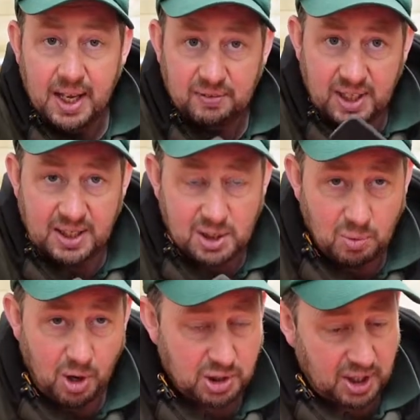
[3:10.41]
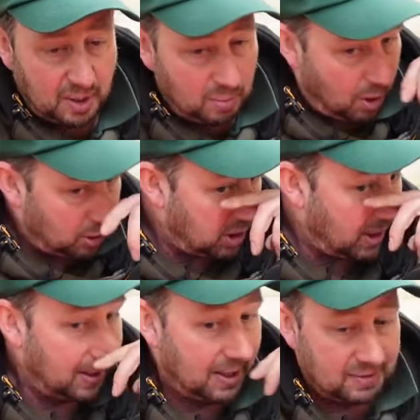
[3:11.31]
If you need to wash it, wash
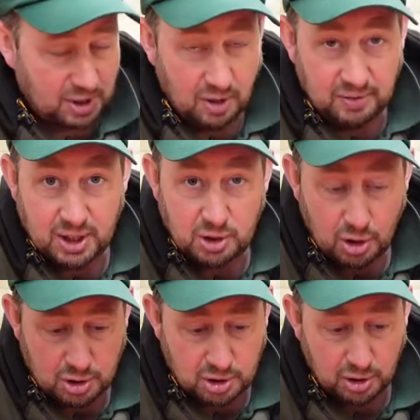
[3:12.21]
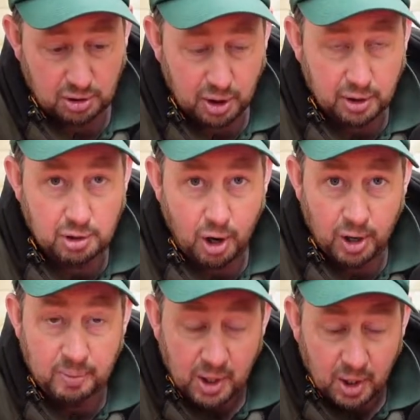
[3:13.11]
it. If it's covered in dust and
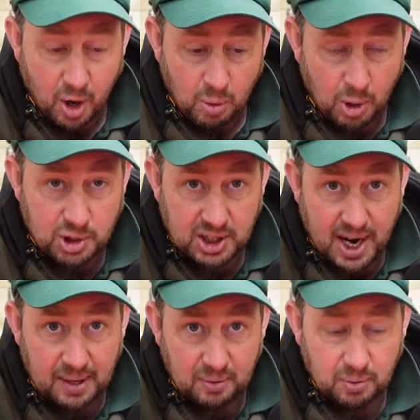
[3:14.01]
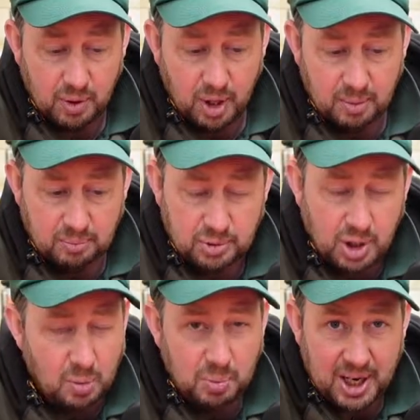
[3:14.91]
grime, wash it out.
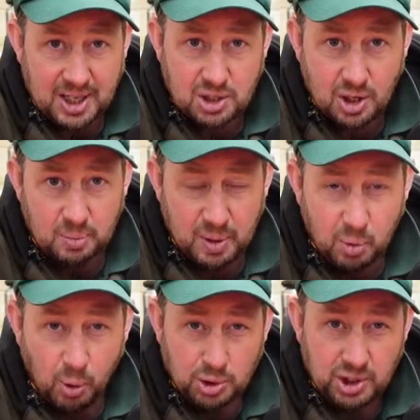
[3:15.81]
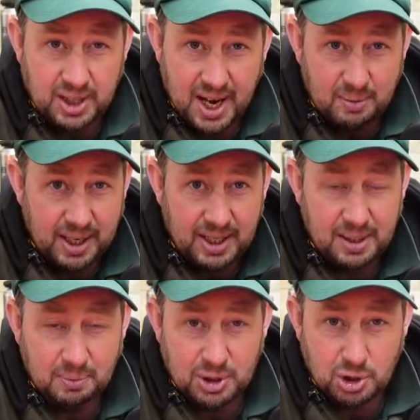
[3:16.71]
Don't put any soapy water in there
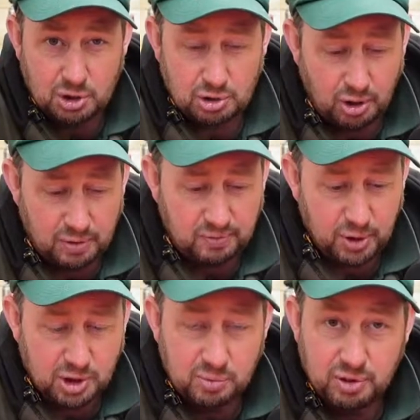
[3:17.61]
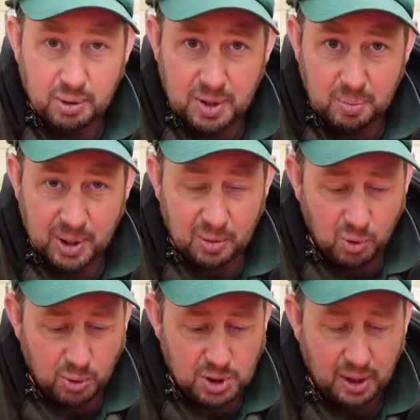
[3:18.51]
really. We just try and flush them through with a bit of
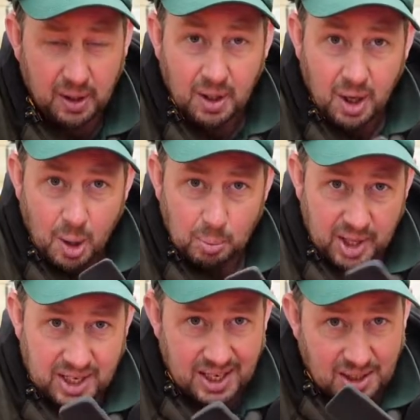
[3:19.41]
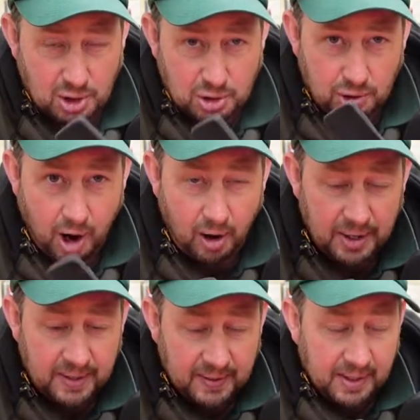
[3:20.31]
water, but they need to dry.